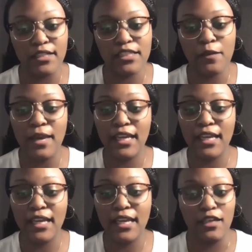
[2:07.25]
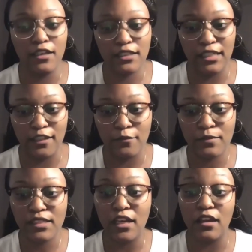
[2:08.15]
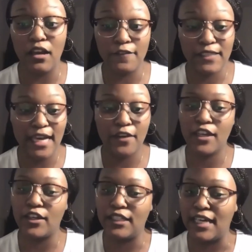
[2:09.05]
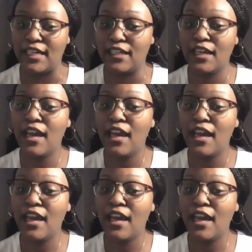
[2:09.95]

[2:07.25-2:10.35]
to making the young Dems of South Carolina